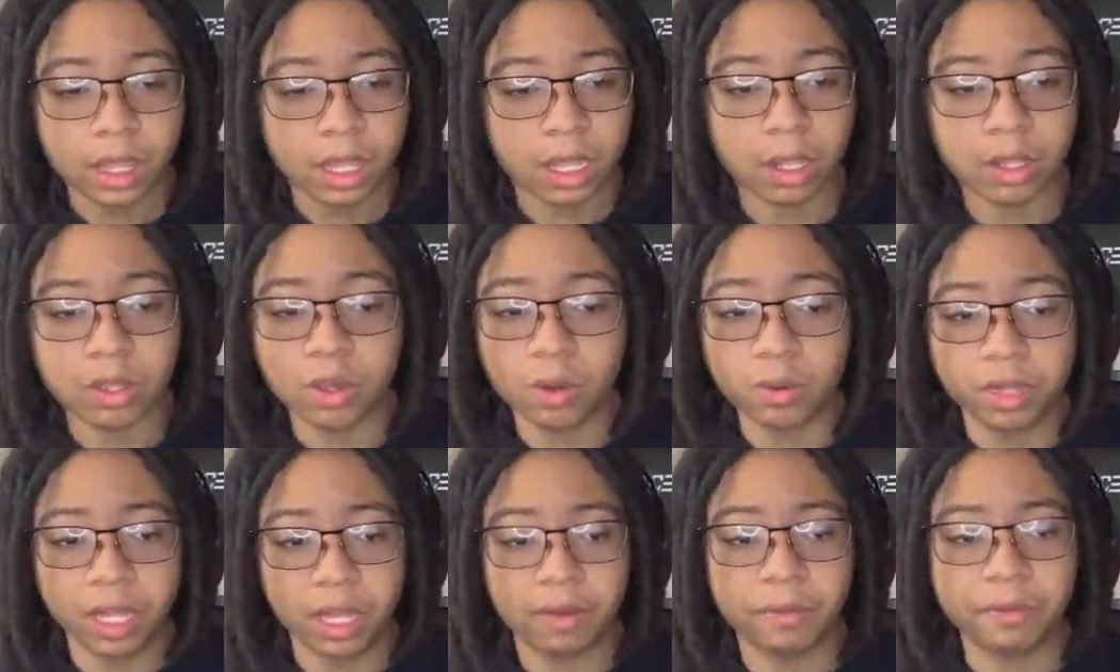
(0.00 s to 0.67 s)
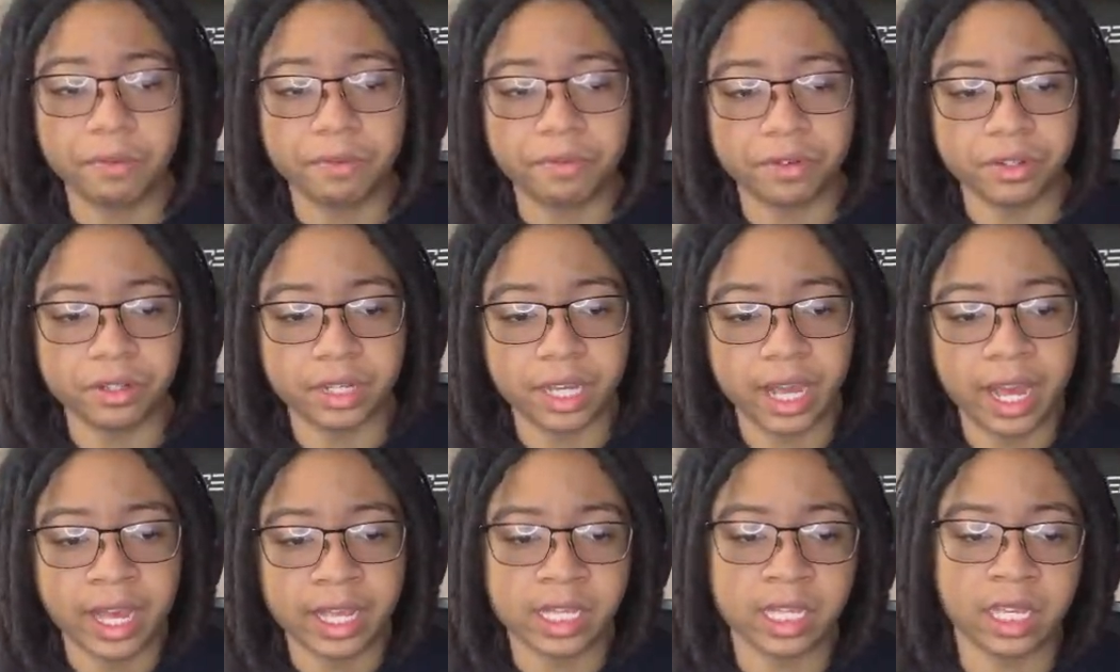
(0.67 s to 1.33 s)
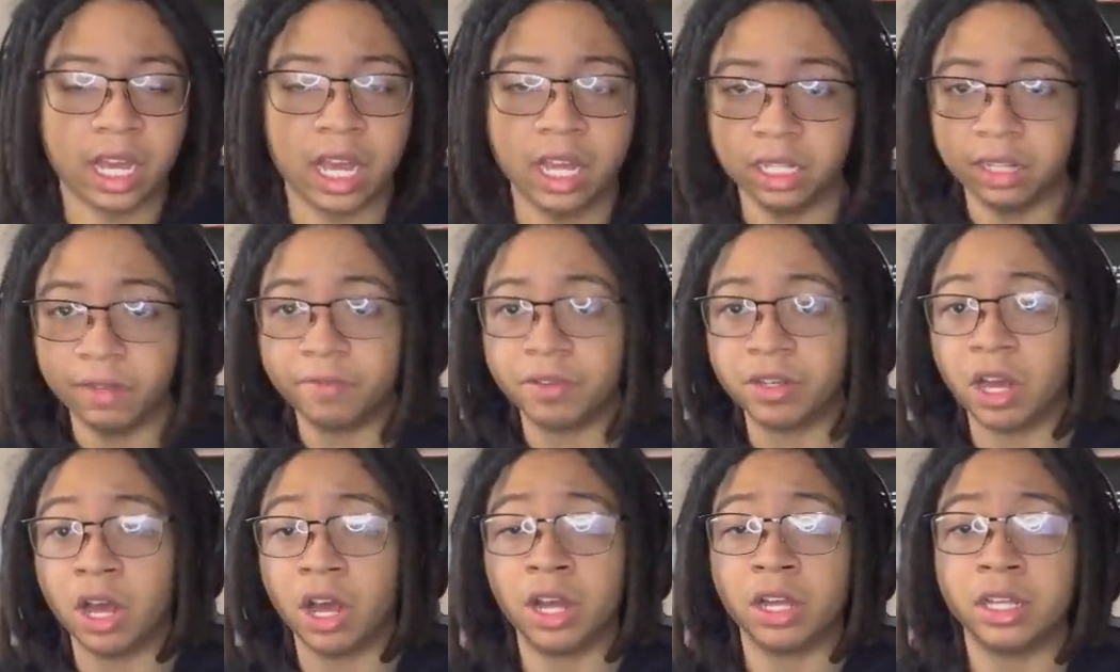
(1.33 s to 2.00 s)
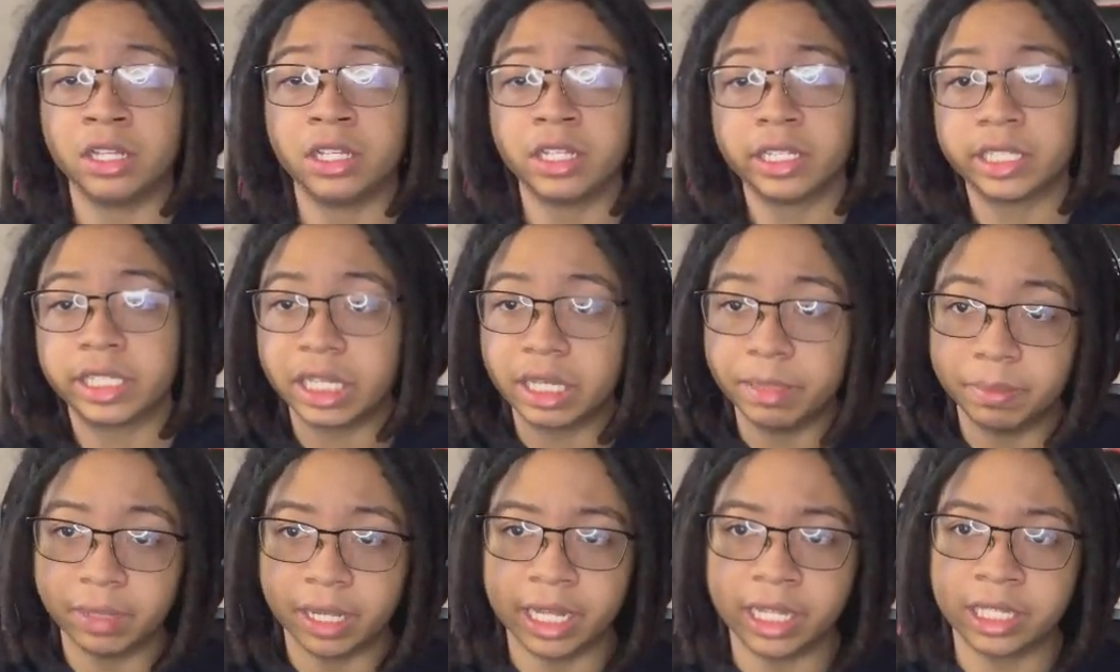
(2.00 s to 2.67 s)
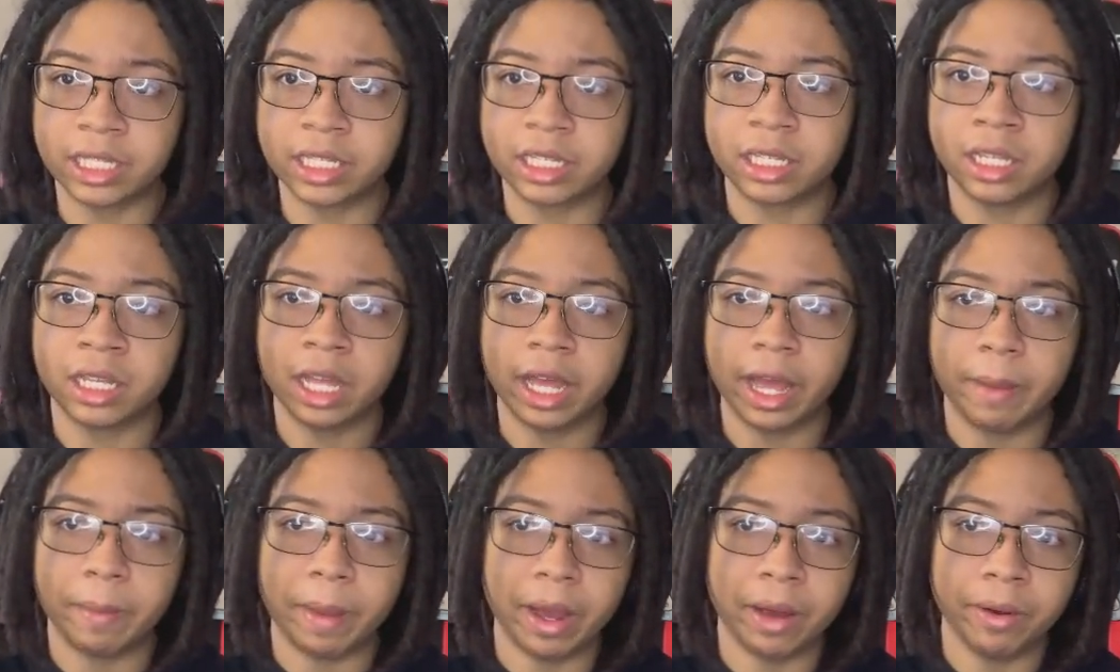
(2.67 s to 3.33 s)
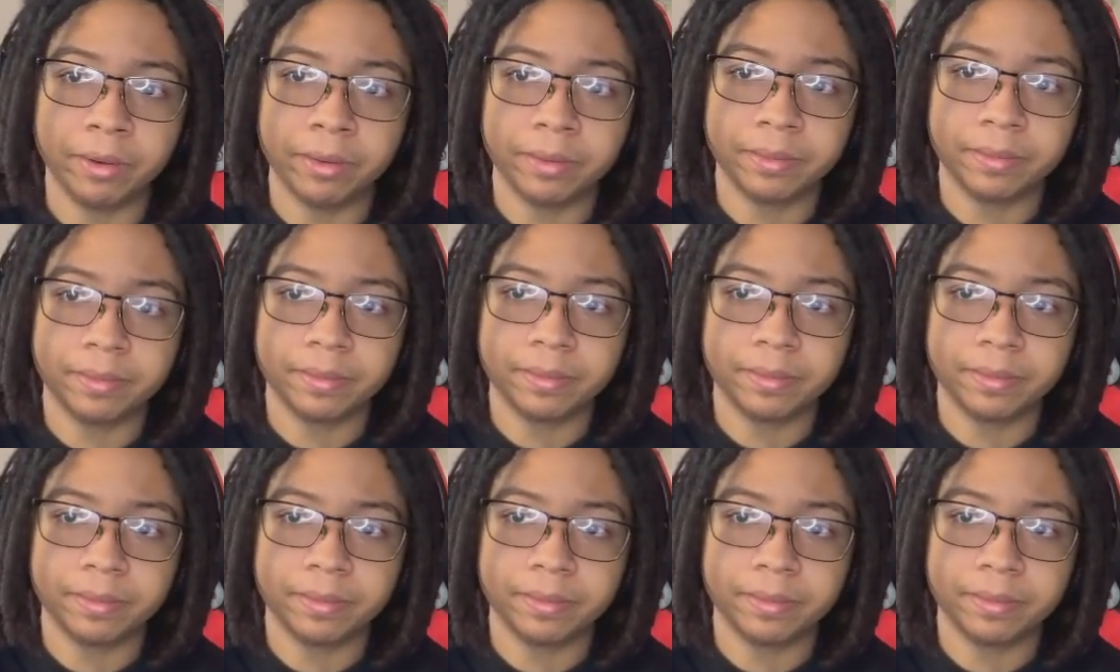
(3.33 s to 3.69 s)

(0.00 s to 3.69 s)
so thankful for you guys. I love y'all. Stay blessed. I'm out.